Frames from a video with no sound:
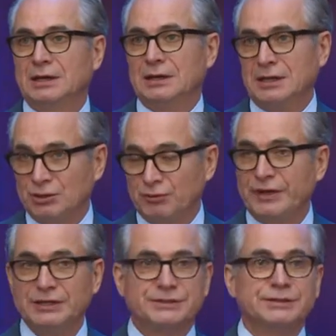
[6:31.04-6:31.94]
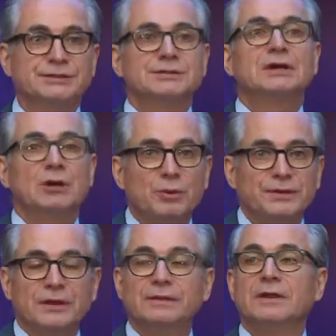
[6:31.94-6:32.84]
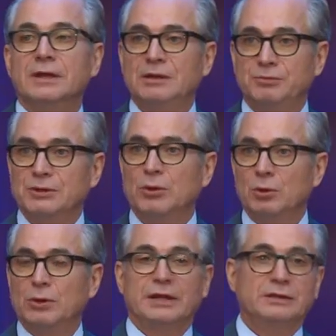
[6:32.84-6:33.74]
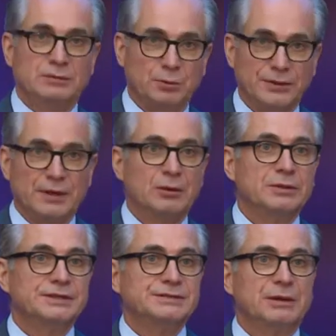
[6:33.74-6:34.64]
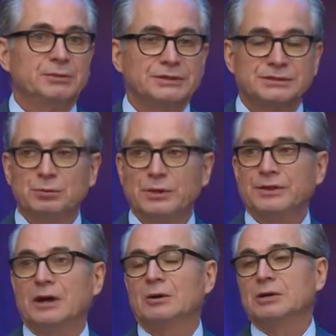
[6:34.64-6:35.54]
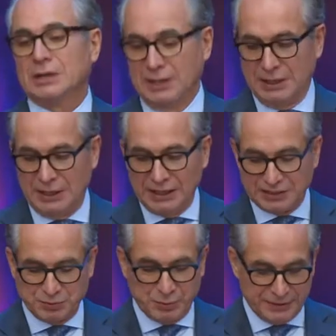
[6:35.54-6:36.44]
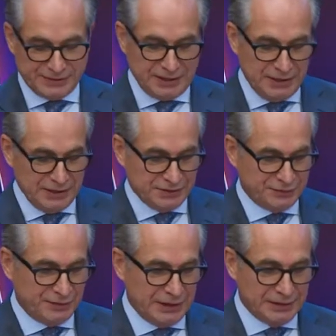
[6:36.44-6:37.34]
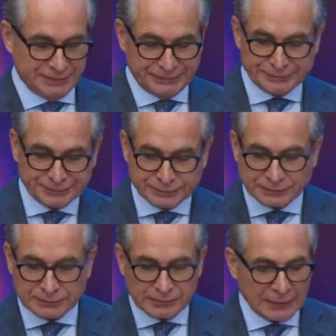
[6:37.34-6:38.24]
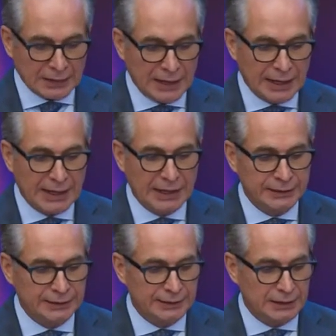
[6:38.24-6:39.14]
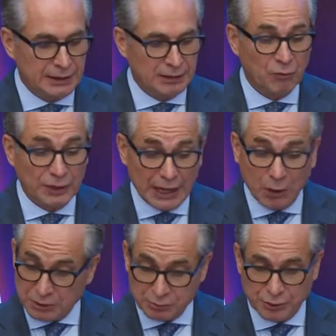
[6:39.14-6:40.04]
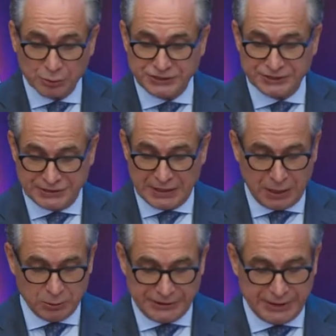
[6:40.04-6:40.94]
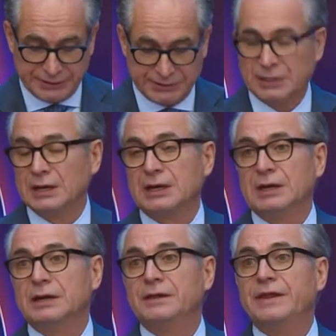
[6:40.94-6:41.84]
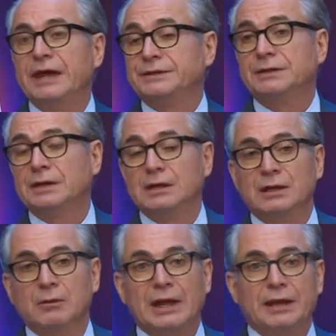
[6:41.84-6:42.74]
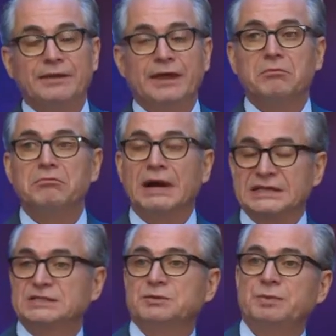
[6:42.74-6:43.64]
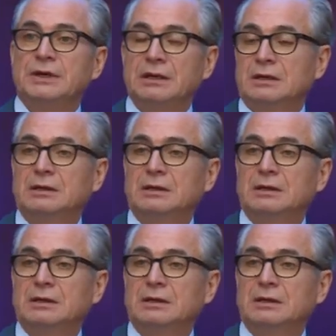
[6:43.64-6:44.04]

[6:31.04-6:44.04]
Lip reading: innovations within the EPO and with our examiners, with our experts in this field. And what our approach is nowadays, that, well, there must be